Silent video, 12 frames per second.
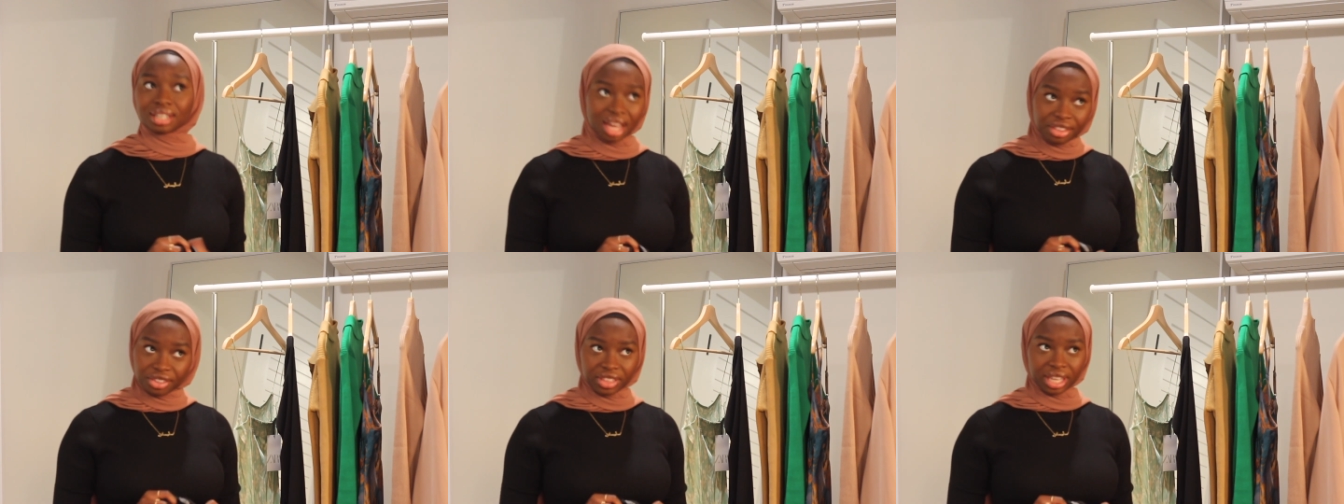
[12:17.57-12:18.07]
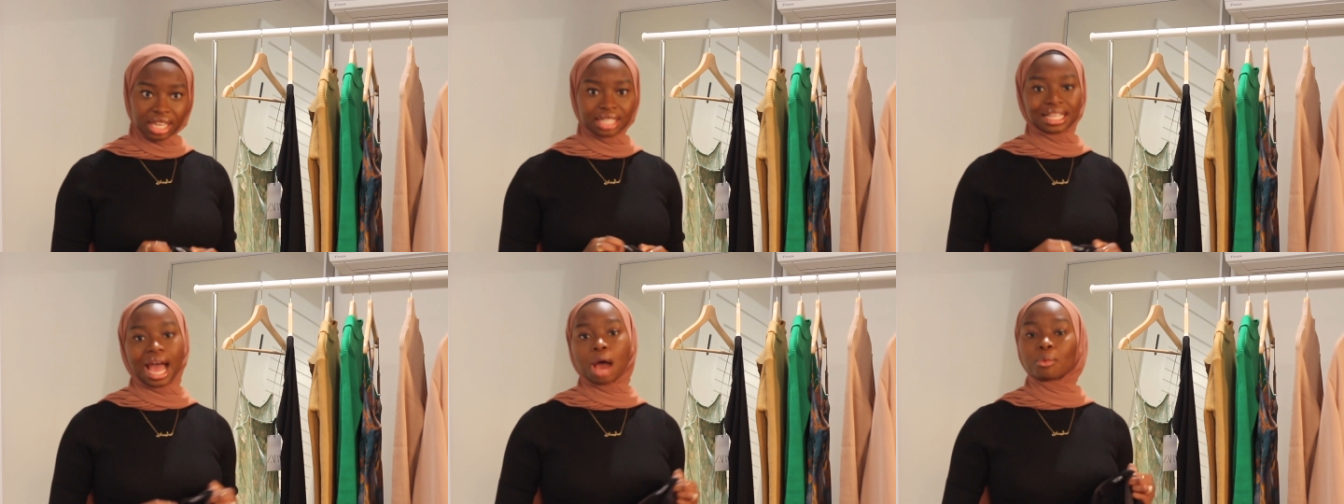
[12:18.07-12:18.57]
another thing
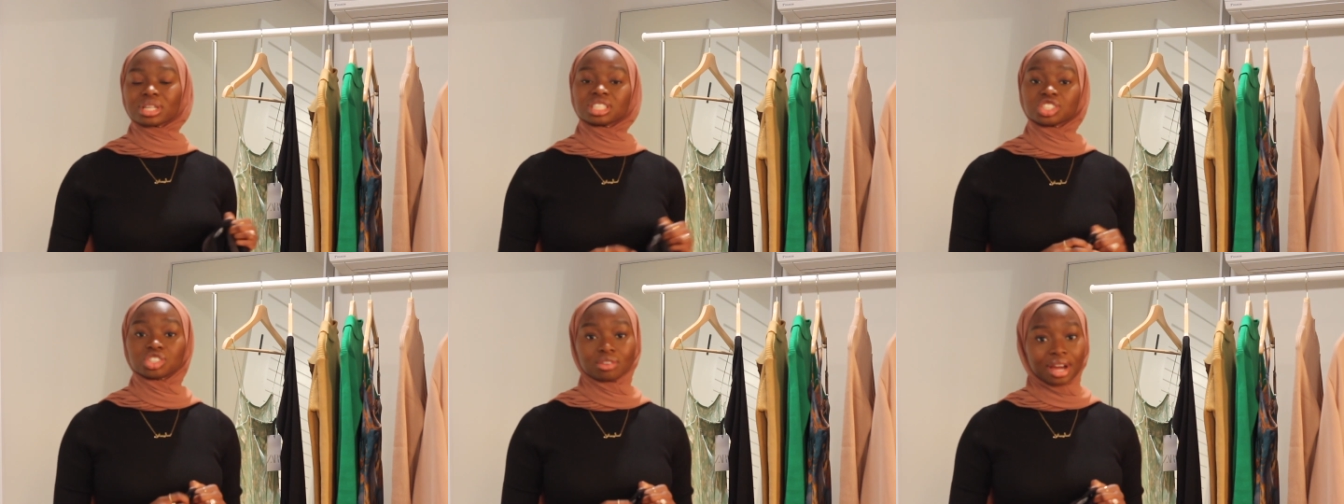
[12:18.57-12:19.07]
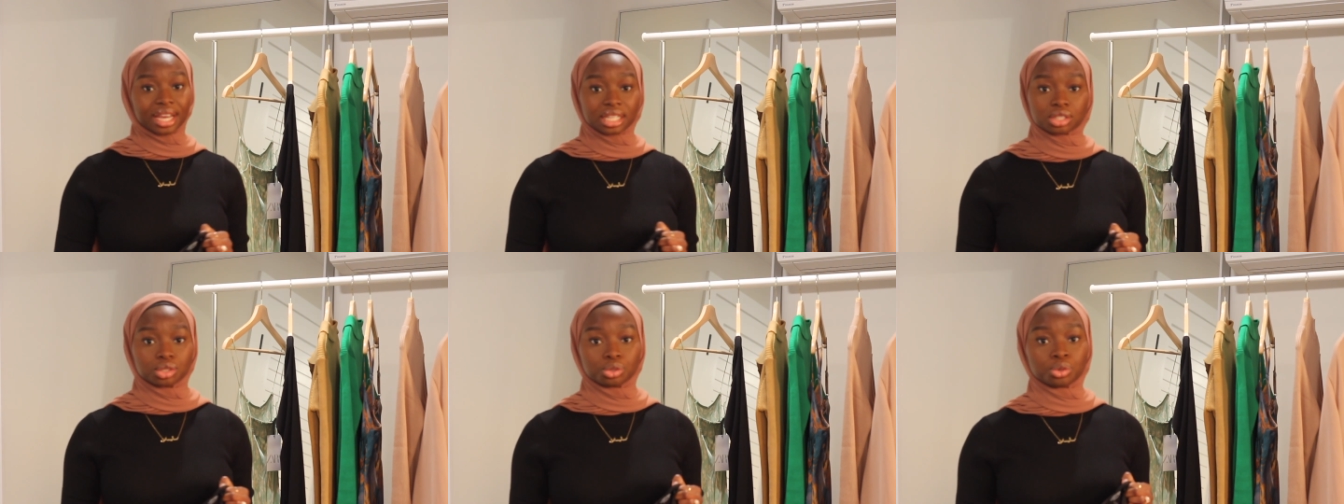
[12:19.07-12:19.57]
is I wasn't
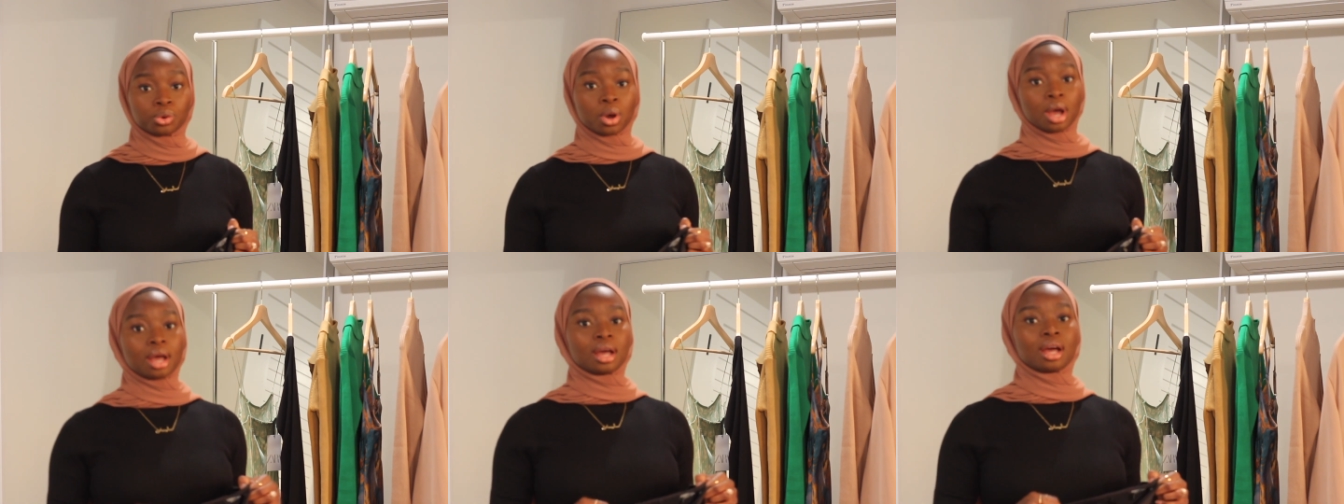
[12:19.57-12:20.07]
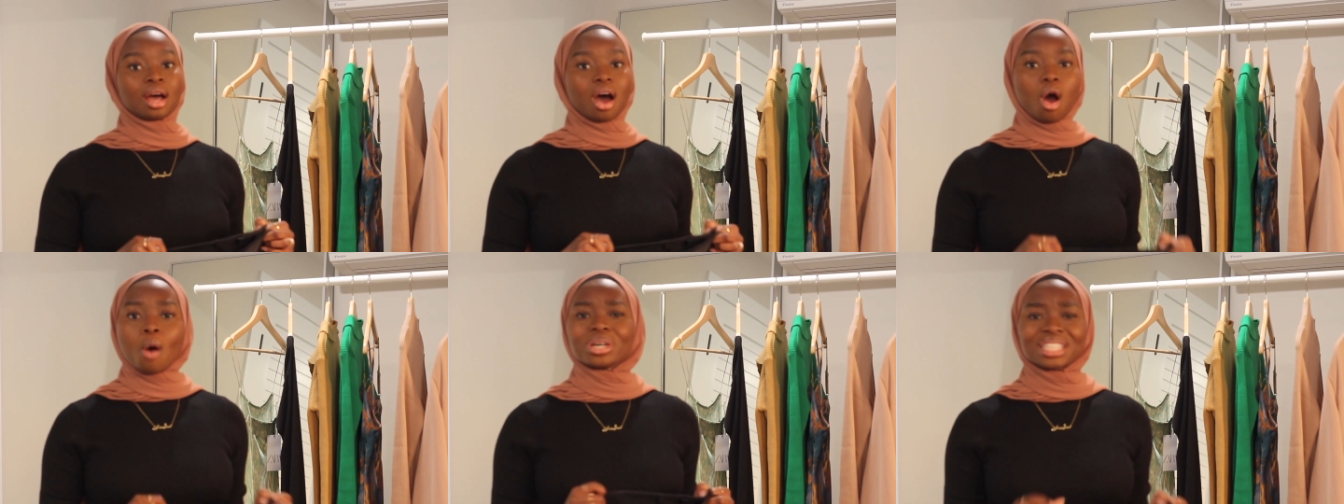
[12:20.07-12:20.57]
trying to
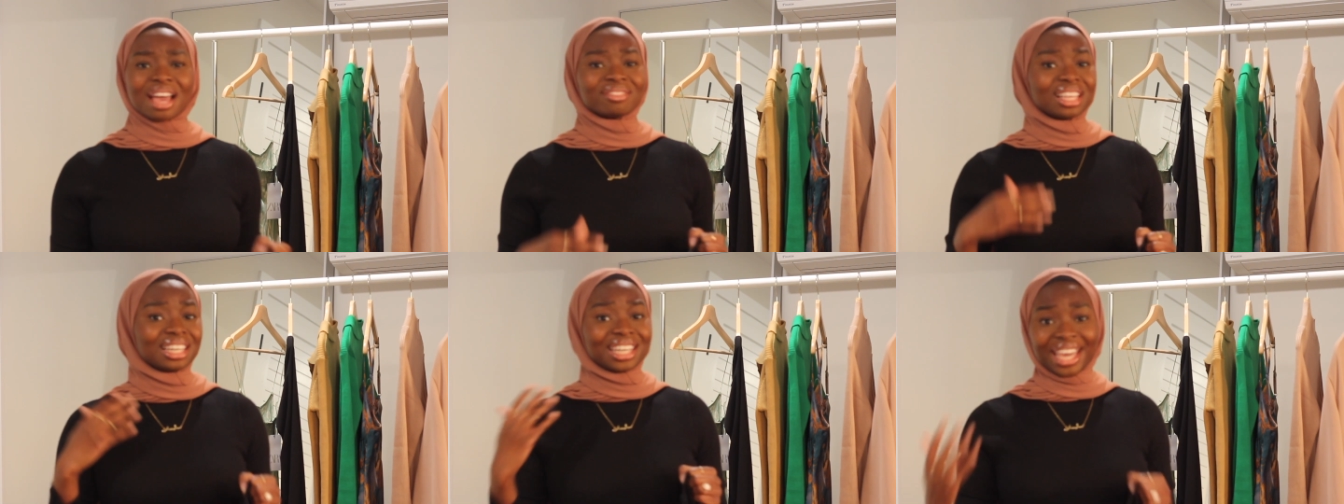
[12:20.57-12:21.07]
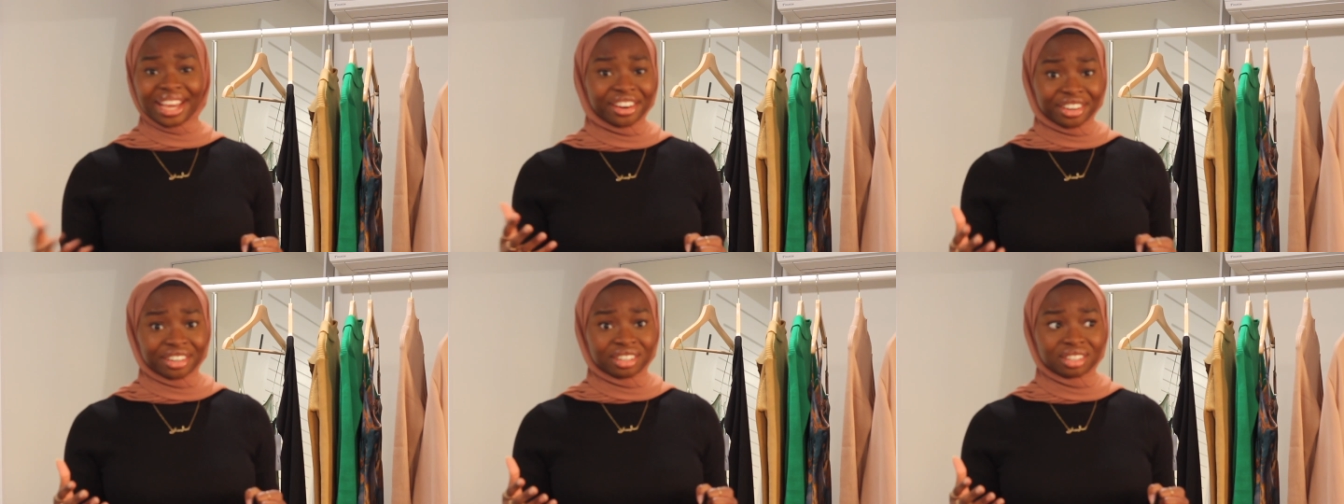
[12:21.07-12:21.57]
always have to
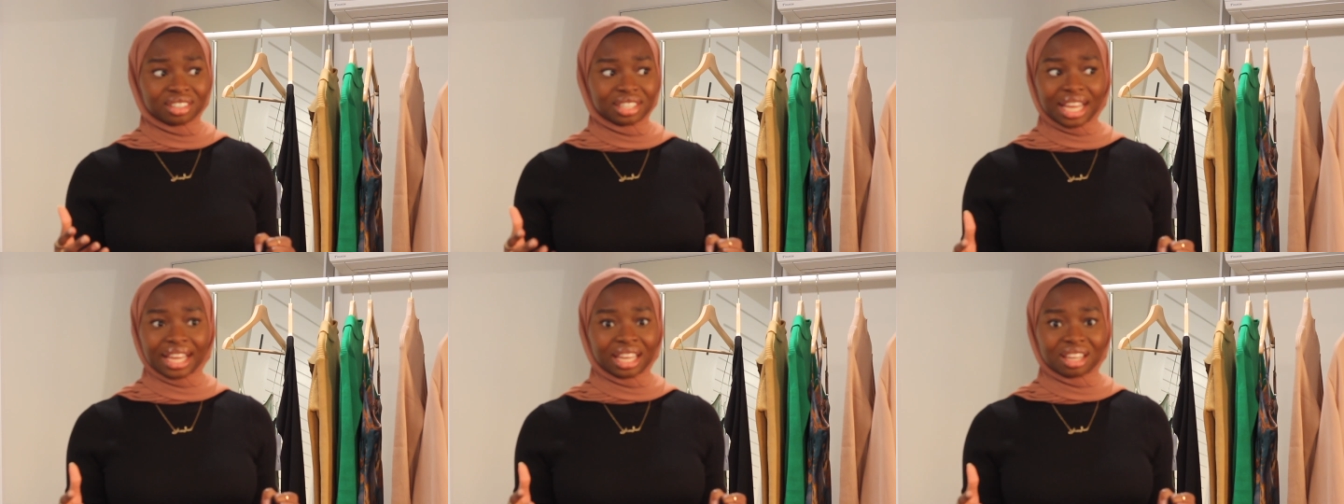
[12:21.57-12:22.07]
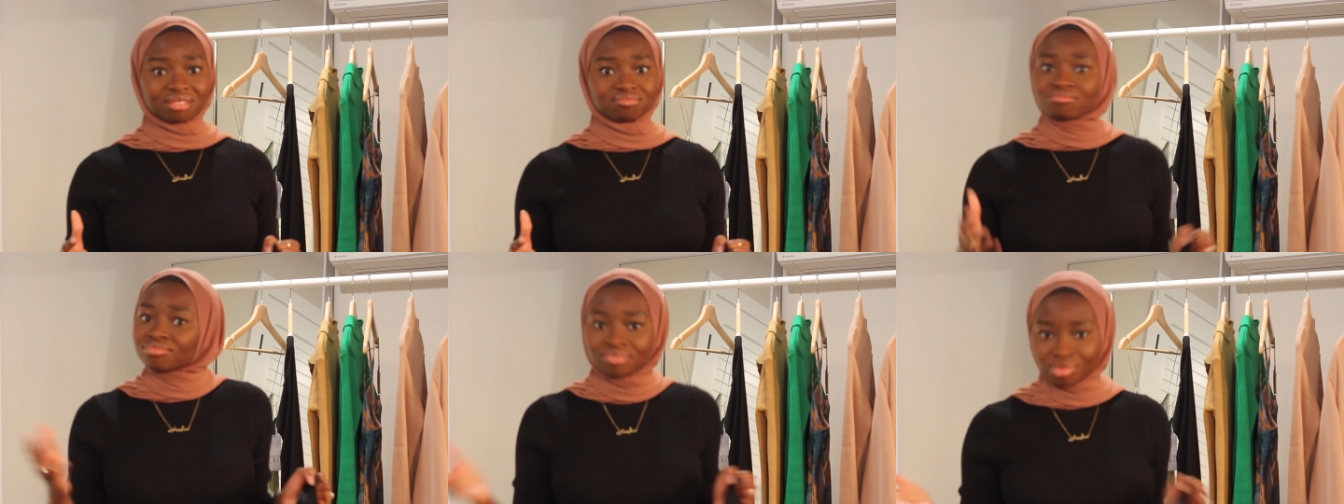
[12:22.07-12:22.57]
layer like
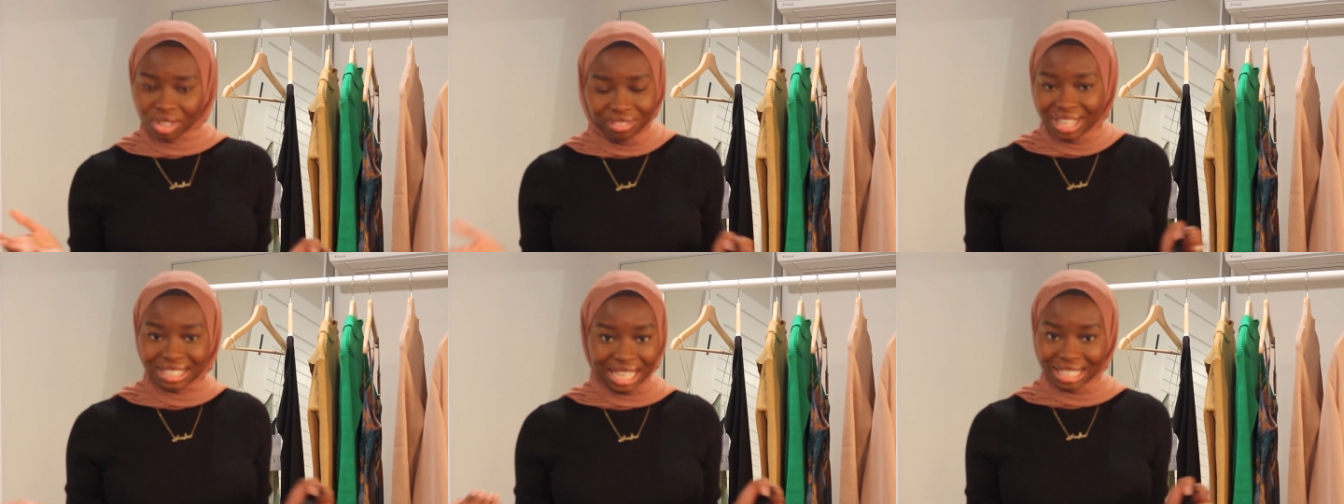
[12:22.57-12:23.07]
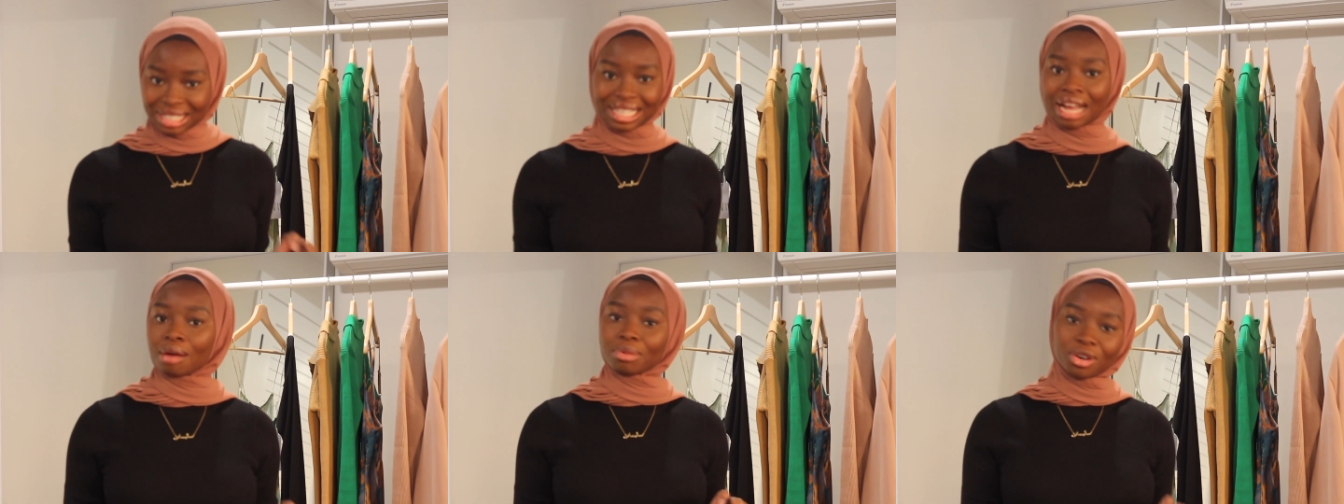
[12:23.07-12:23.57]
what if that's not the
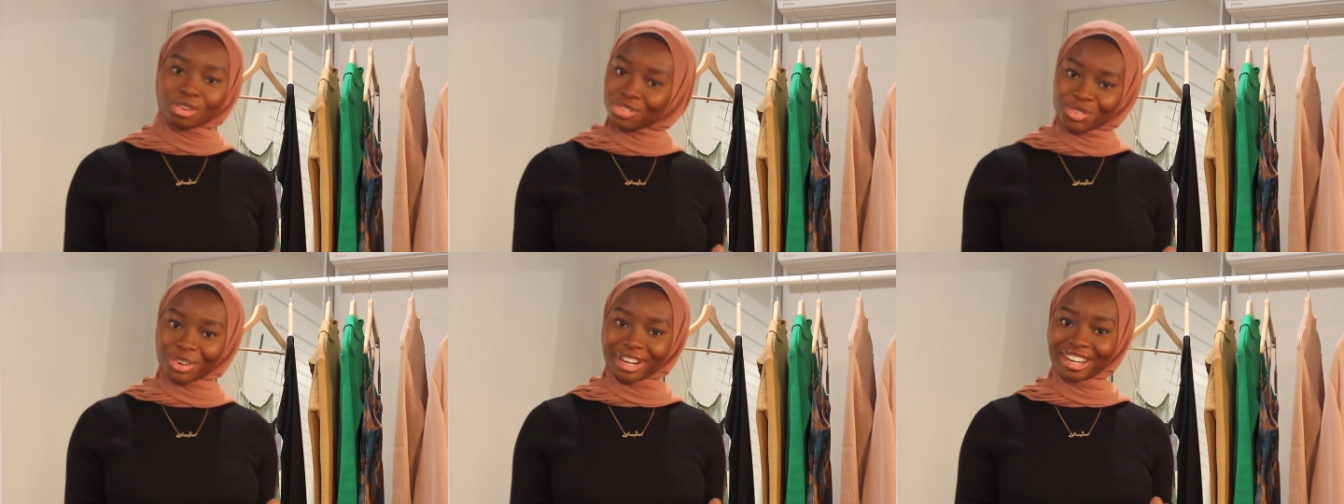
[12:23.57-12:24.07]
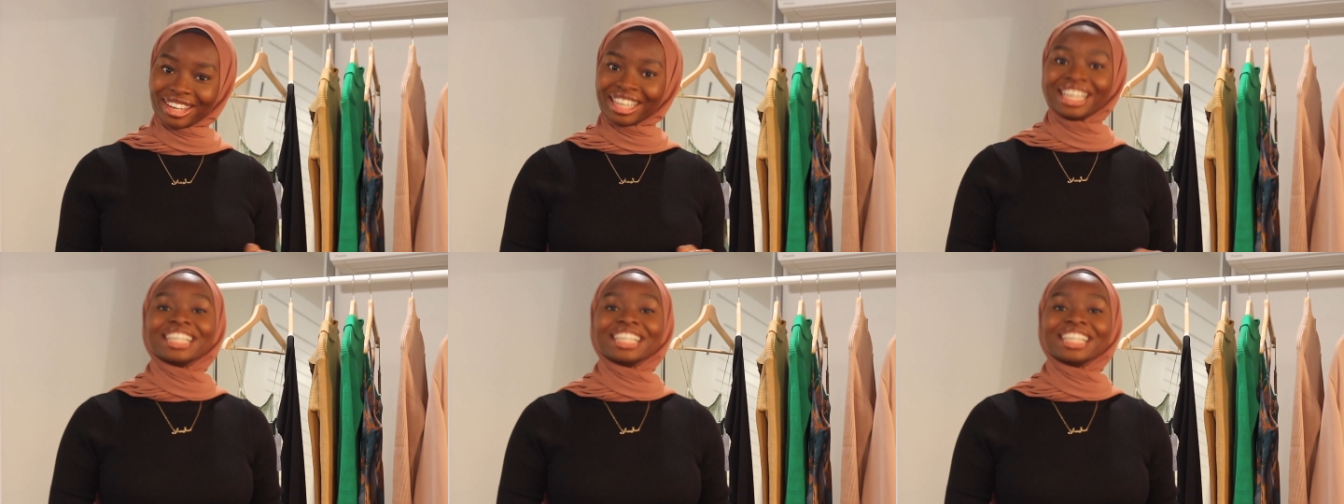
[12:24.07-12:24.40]
style I'm going for?